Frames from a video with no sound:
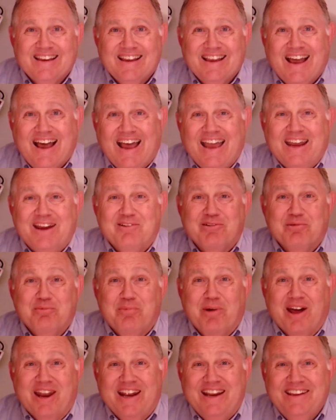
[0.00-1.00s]
Hi
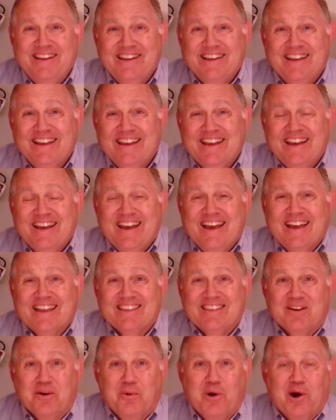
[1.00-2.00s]
everybody,
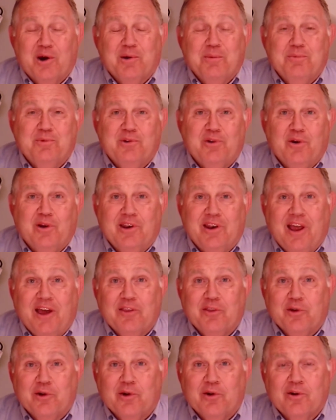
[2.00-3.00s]
and welcome to
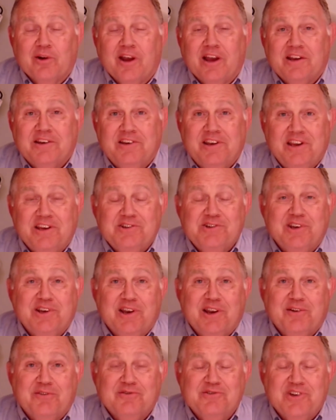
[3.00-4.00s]
another edition
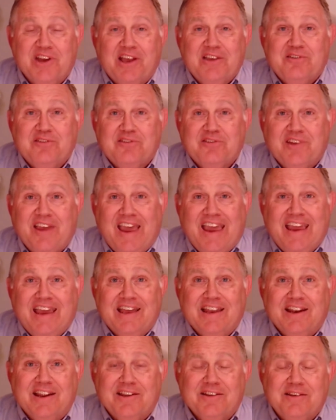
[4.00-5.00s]
of Just Saying,
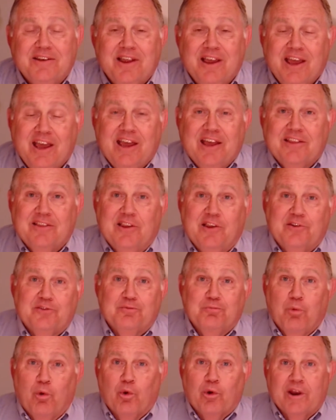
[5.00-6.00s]
and this
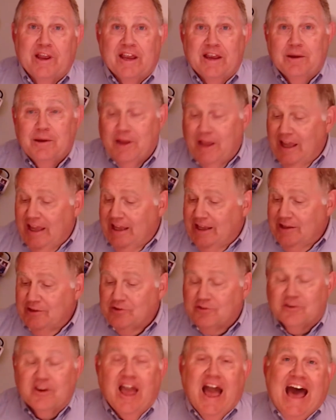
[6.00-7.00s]
morning it's
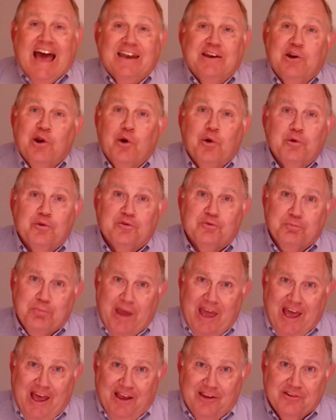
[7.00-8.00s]
God Knows
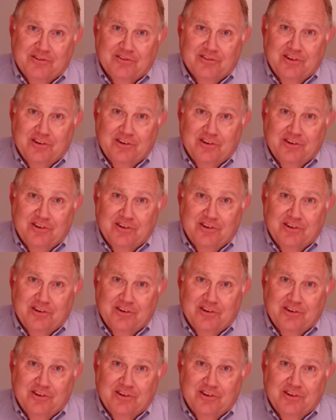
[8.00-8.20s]
Best.